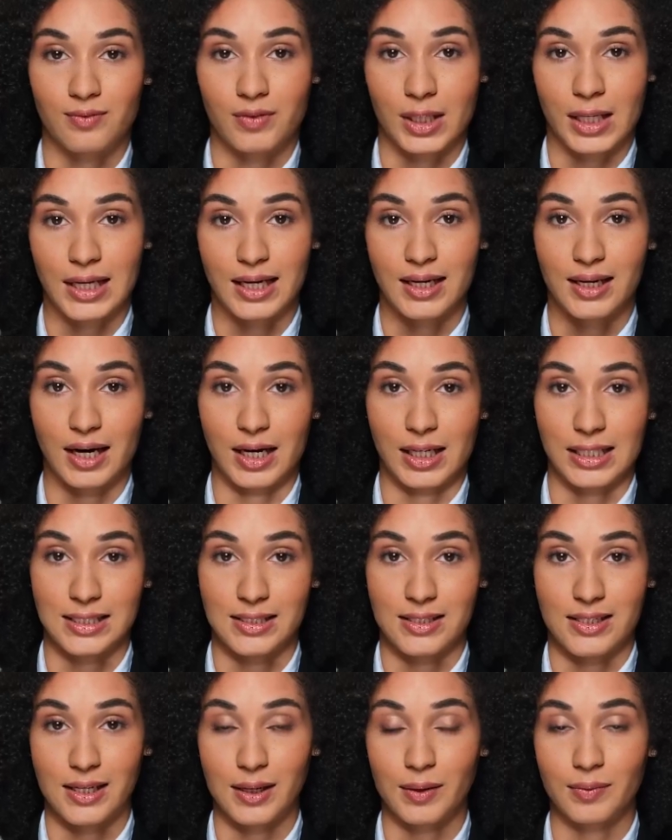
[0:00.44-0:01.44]
Hi
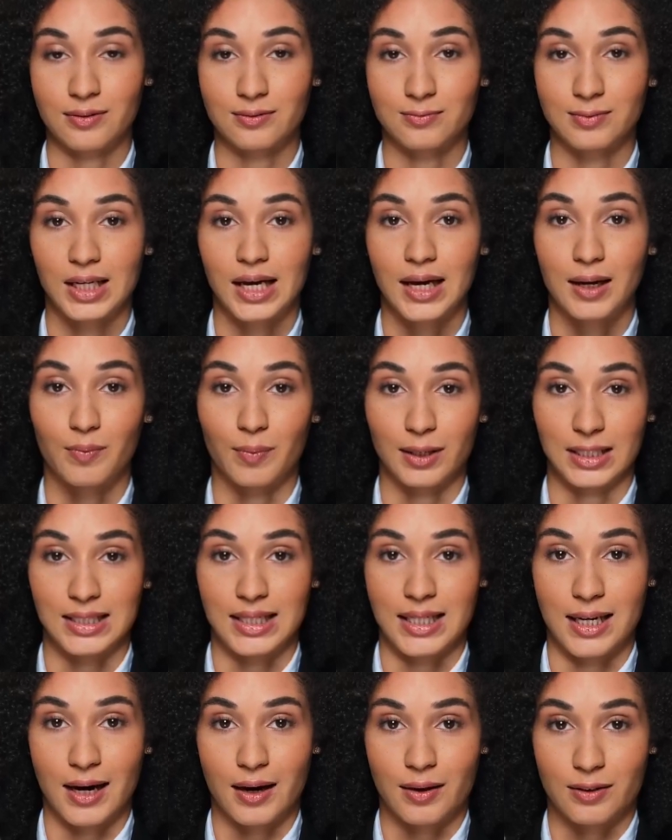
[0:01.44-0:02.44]
guys, Alma
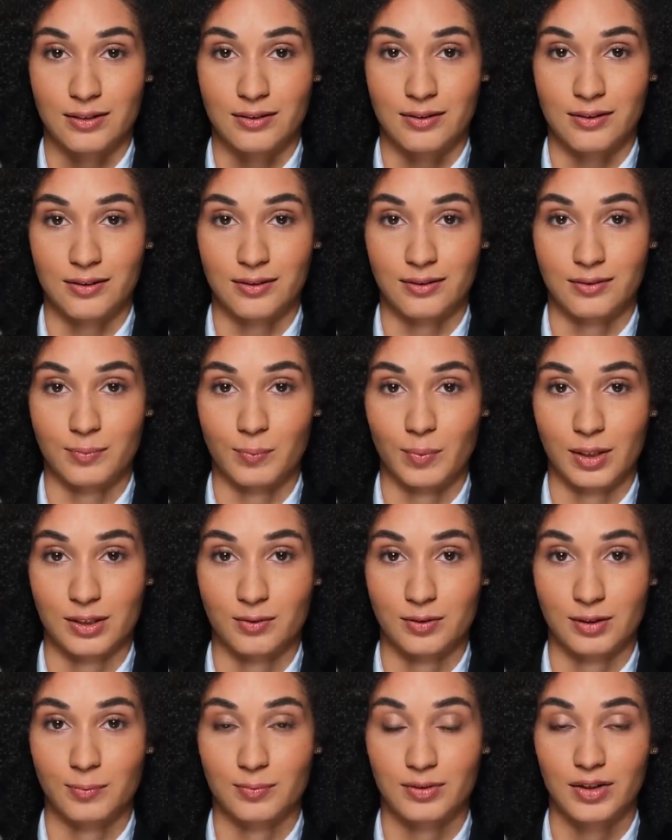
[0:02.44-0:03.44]
here.
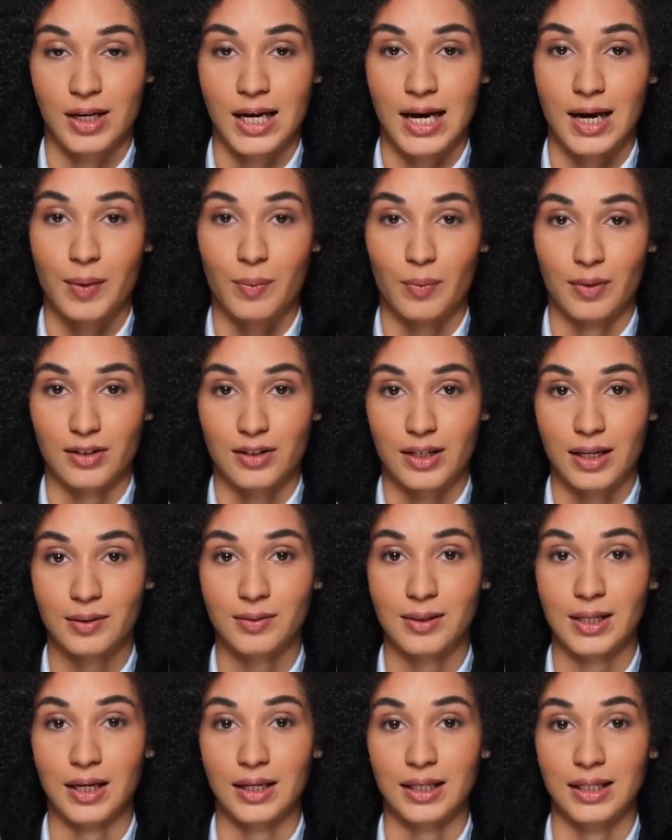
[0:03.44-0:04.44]
Welcome to our
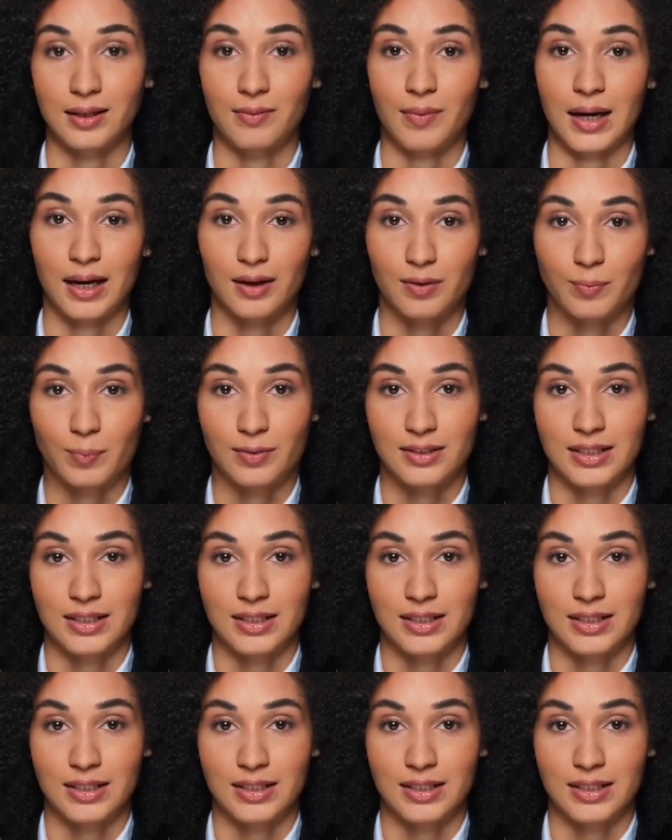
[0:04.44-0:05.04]
machine learning match